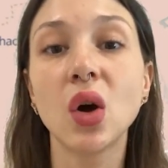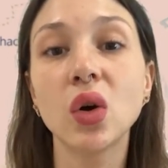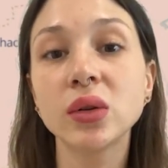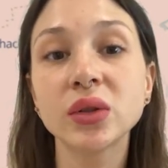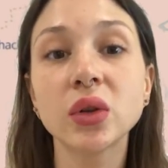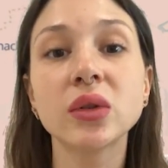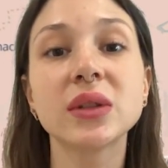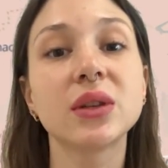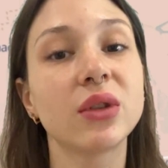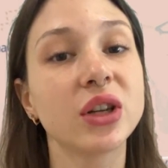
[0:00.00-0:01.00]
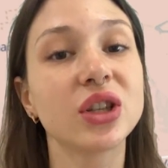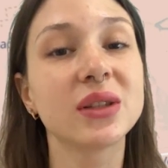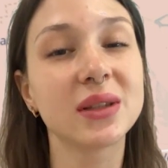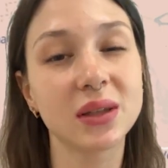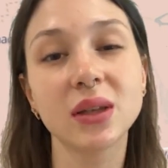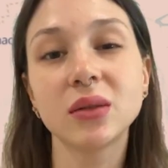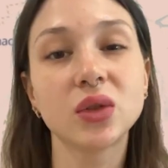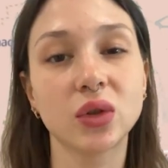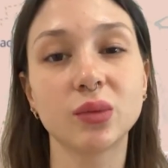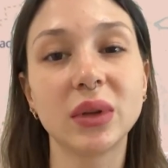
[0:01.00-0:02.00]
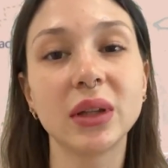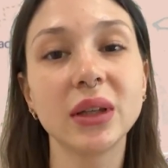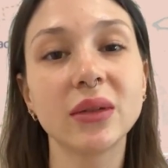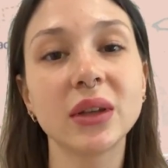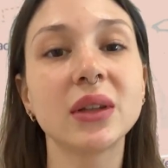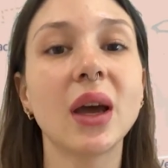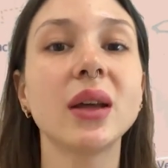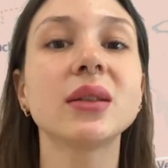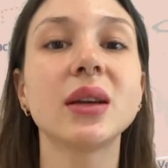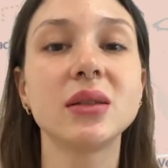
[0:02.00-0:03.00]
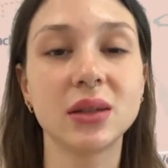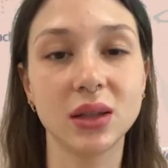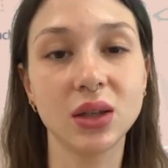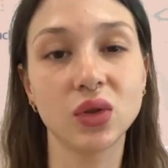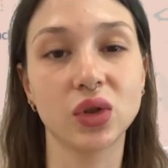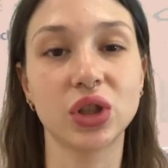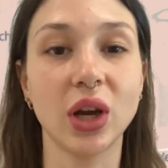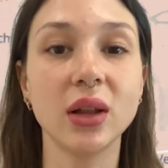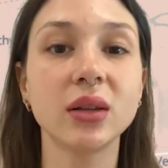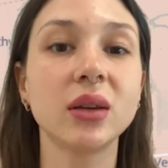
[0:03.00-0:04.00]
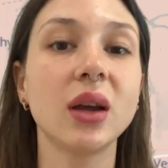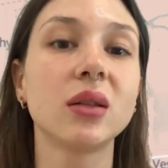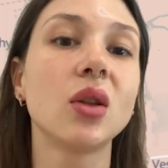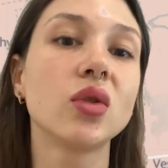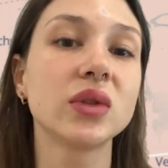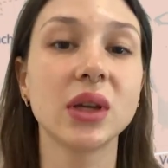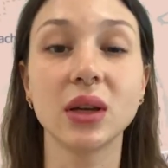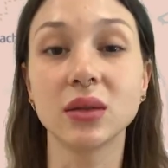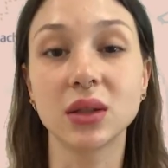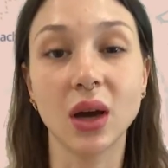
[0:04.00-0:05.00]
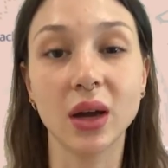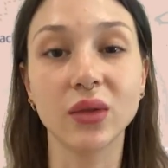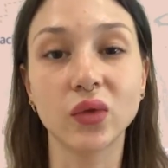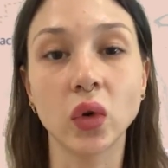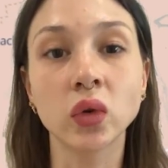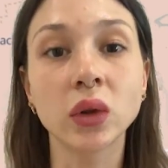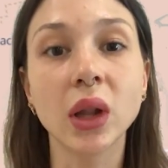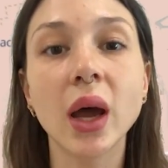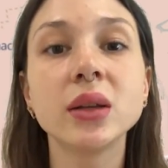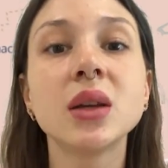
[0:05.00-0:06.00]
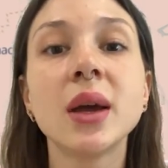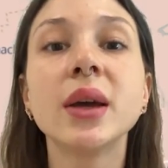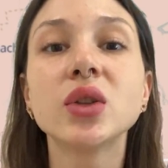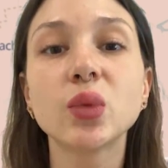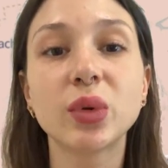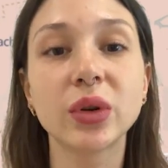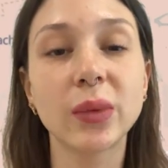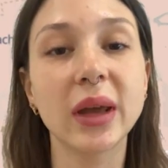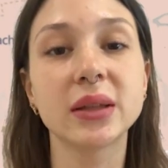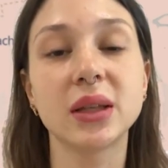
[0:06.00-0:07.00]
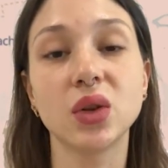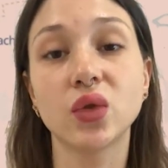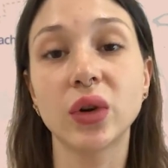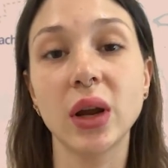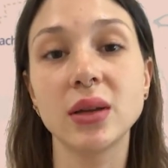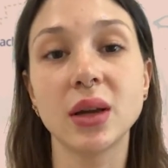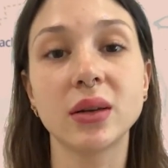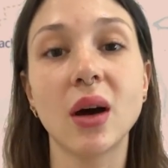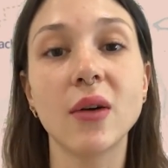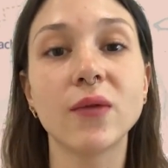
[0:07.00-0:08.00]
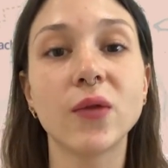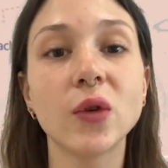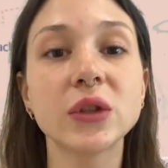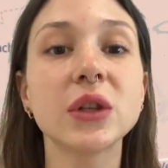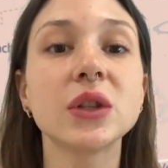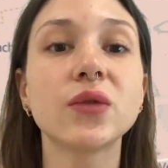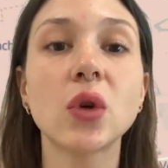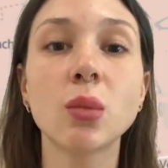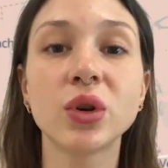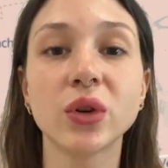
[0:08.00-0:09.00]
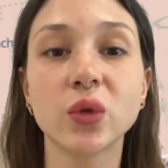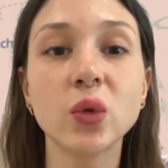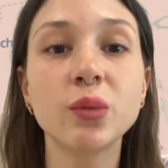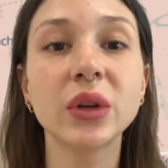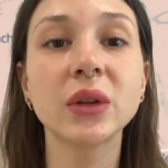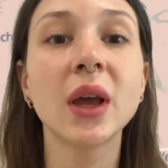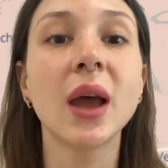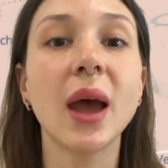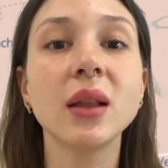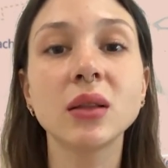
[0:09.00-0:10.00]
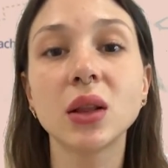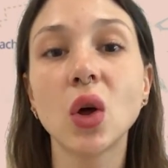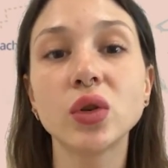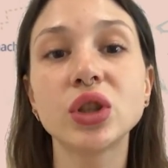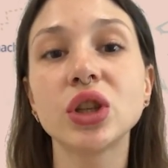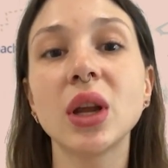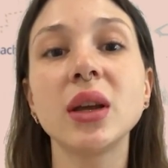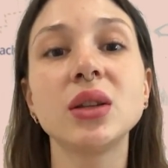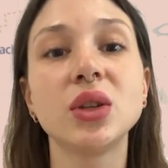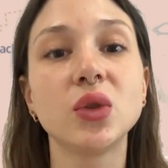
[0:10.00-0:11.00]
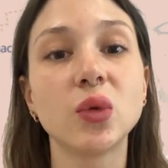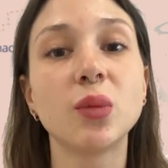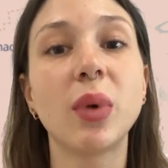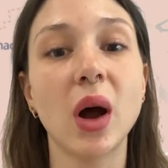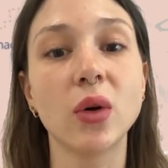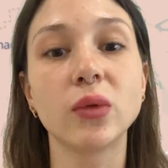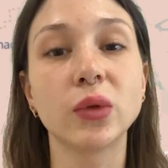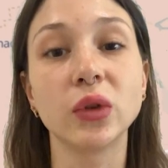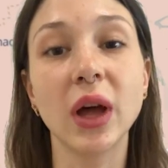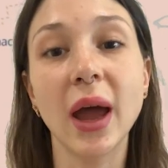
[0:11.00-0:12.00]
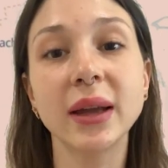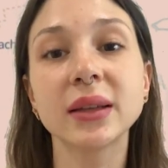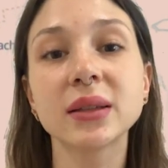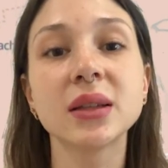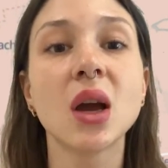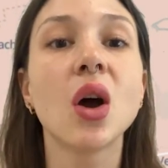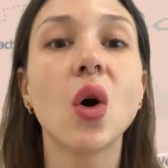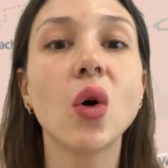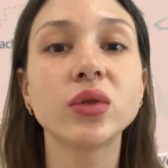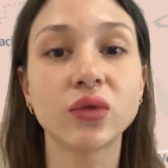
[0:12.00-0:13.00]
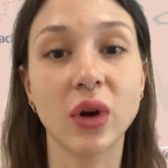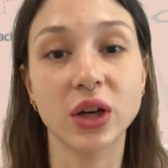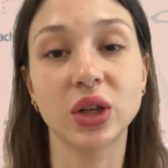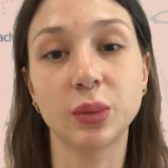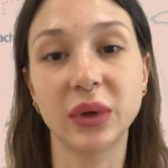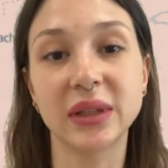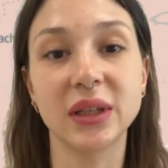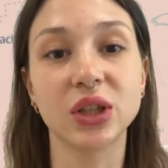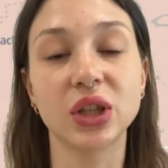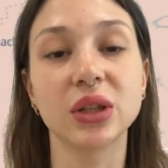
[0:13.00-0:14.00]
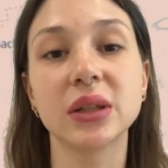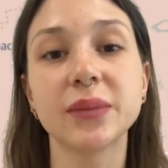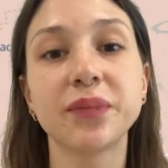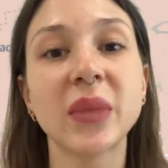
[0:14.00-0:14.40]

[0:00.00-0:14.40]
Although the Russians still don't believe it and continue shelling along the entire front line to prevent the Ukrainian armed forces from regrouping and launching a new powerful attacks on Russian positions.